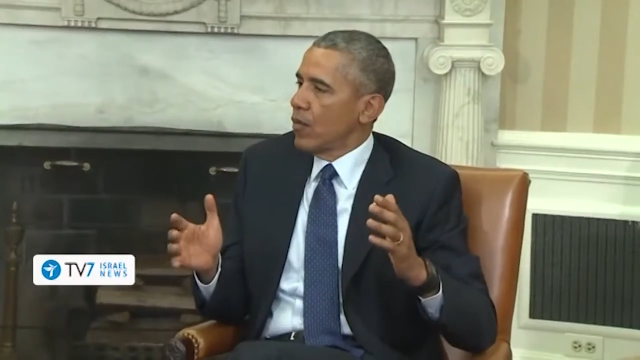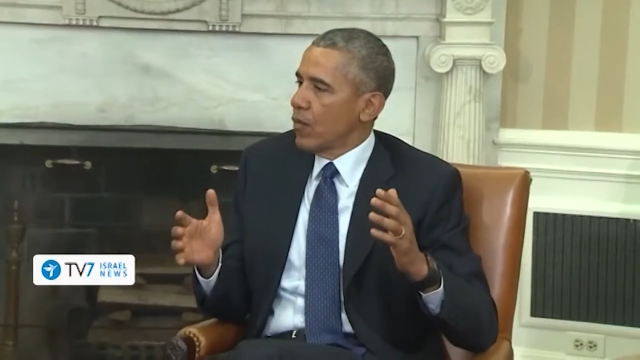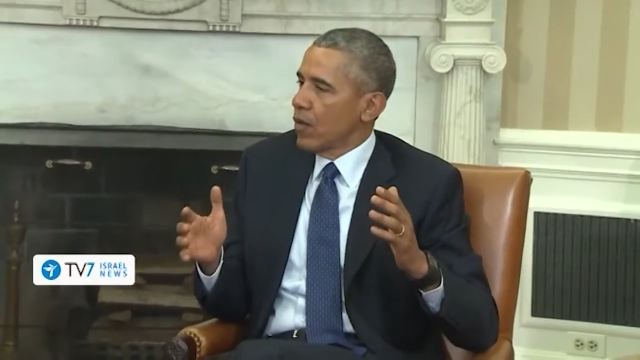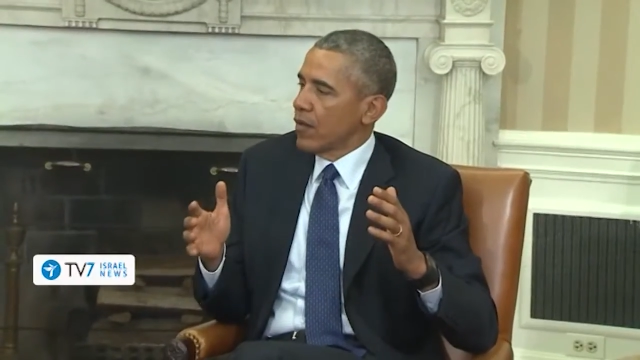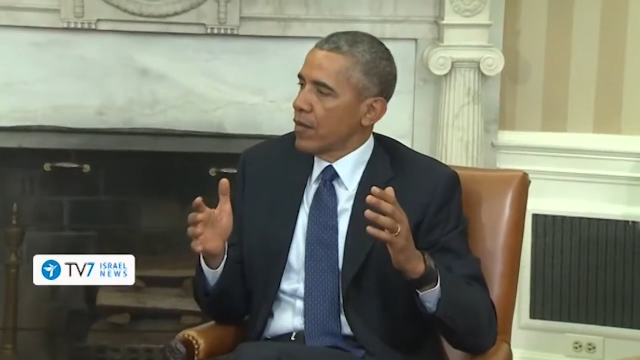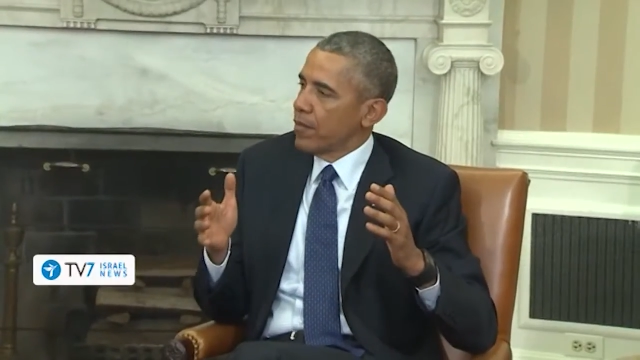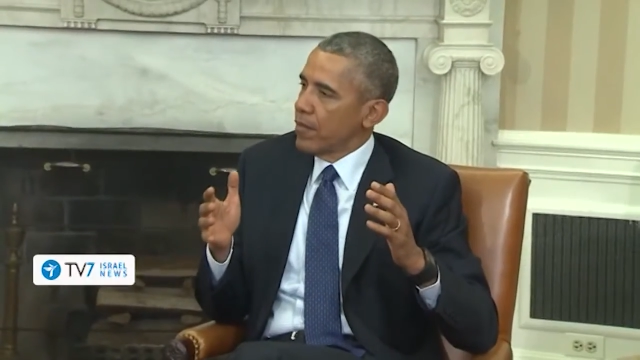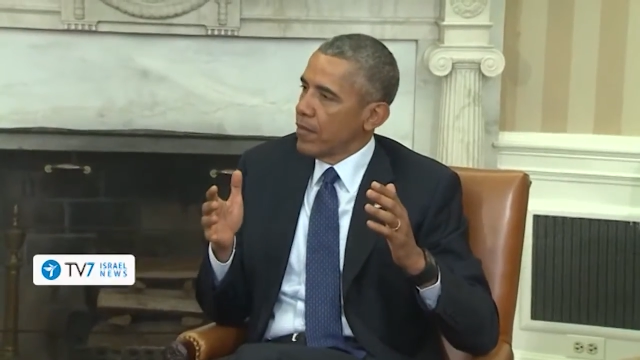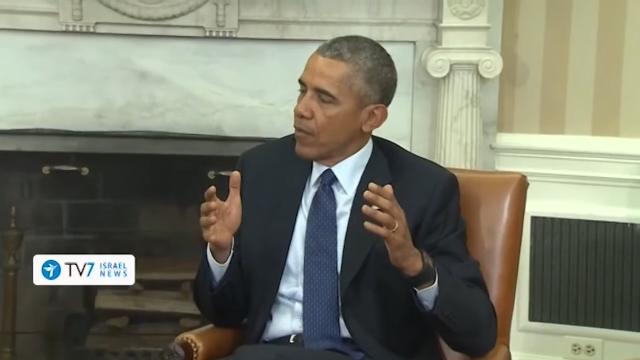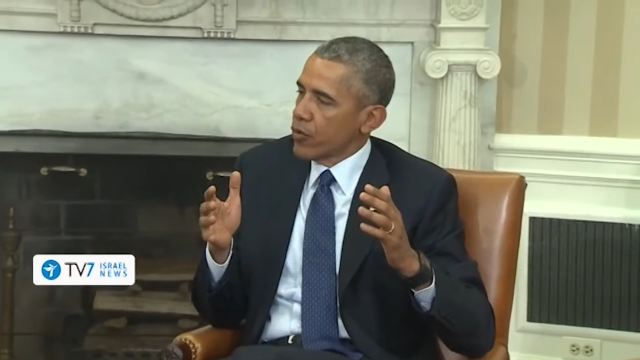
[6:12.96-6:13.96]
country of
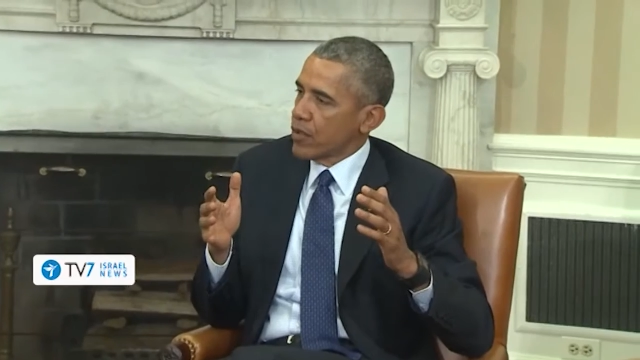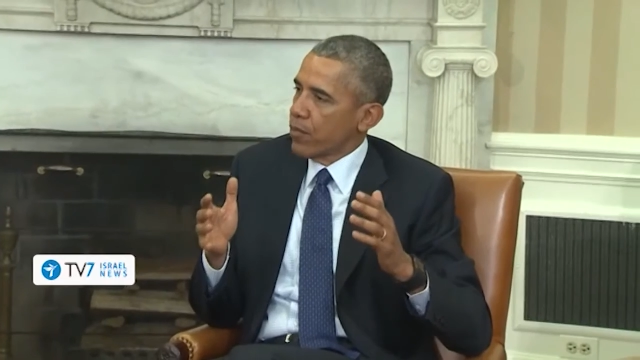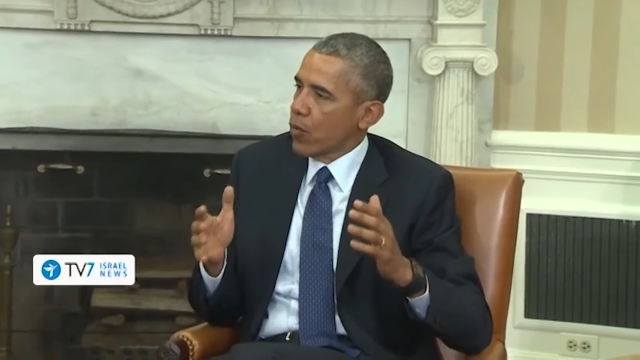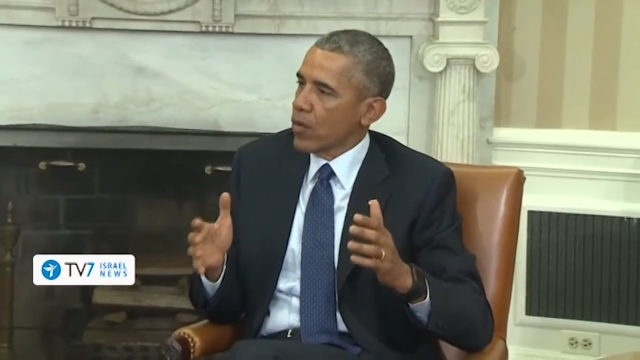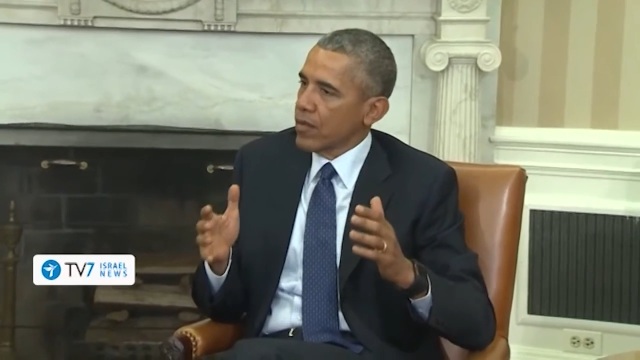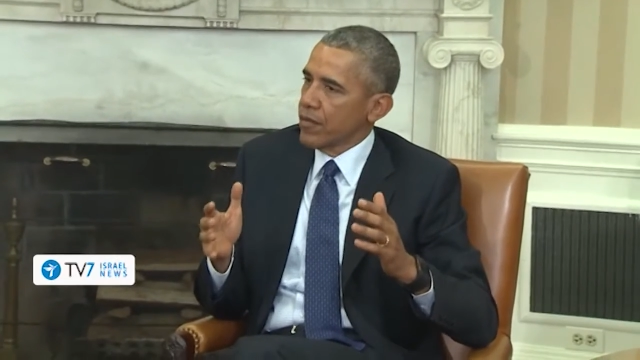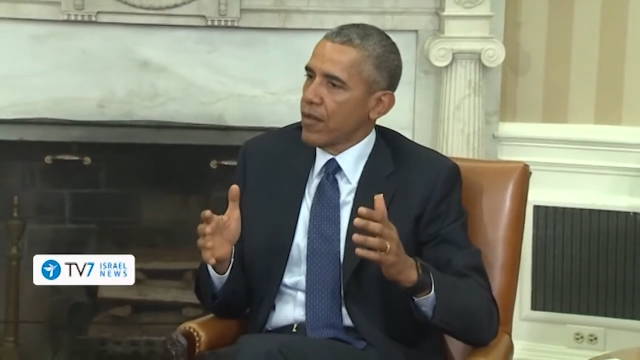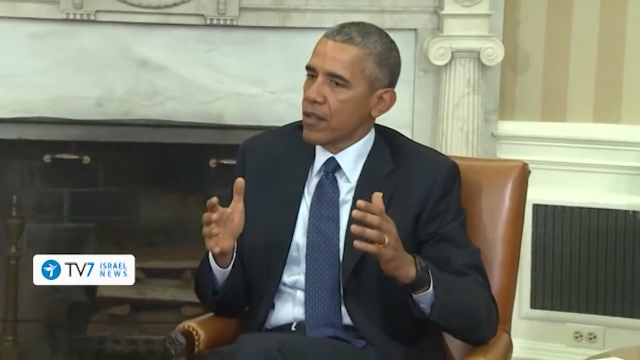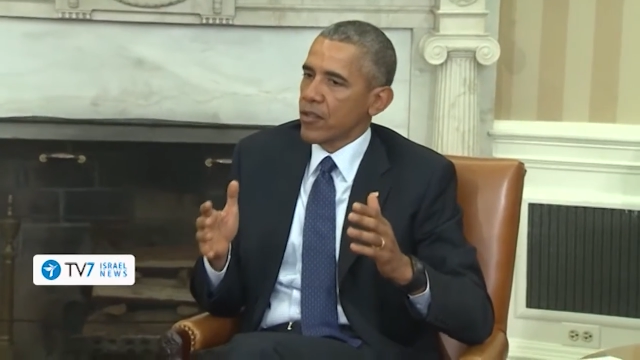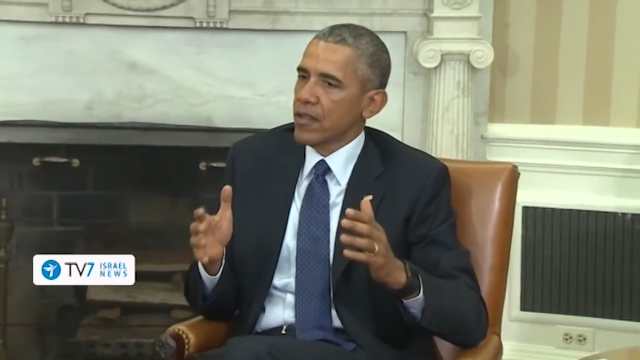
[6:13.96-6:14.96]
Libya against
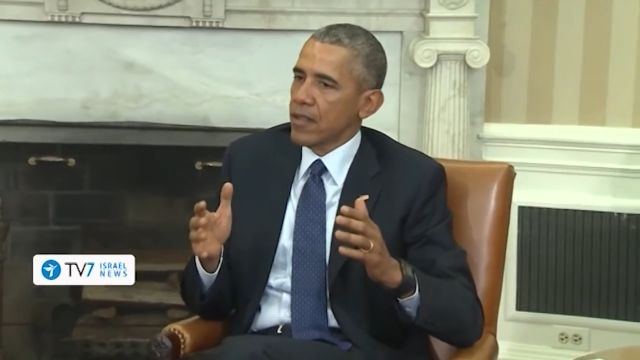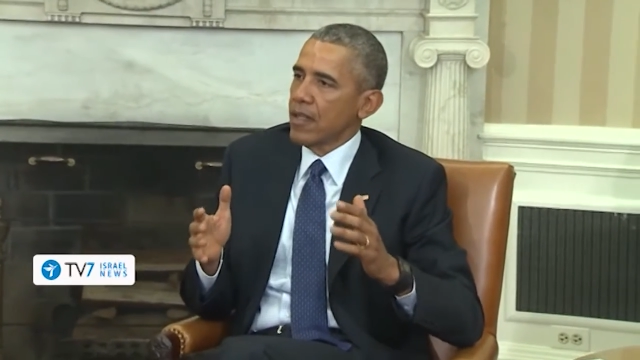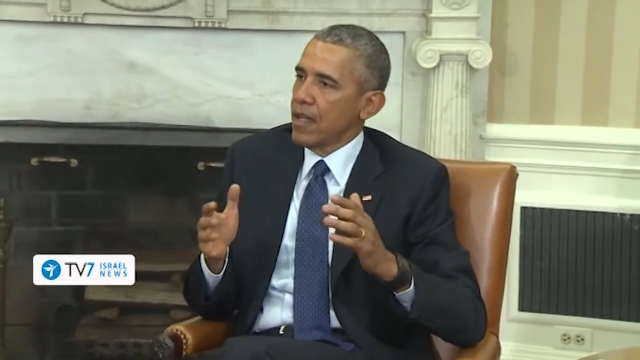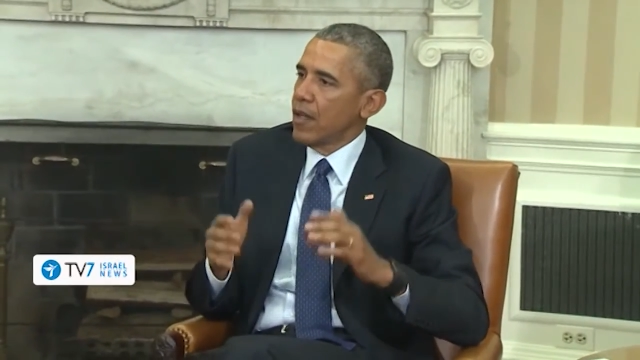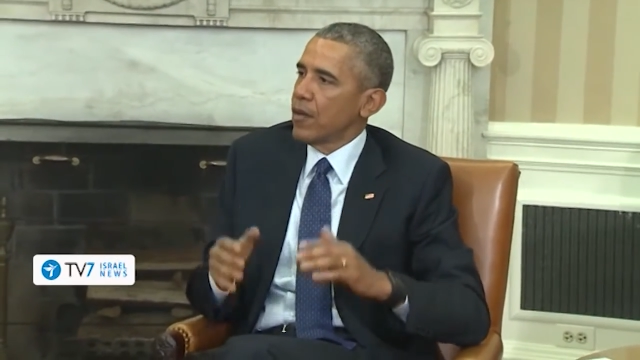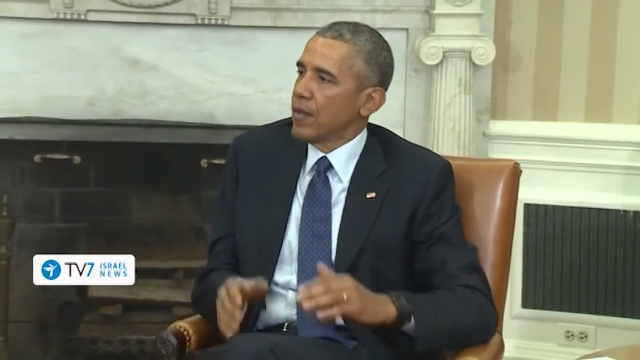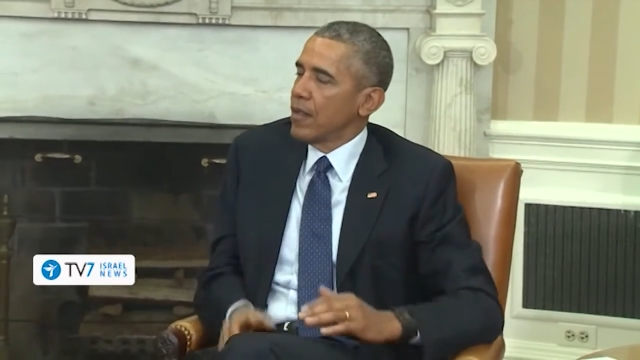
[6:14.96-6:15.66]
Islamic State,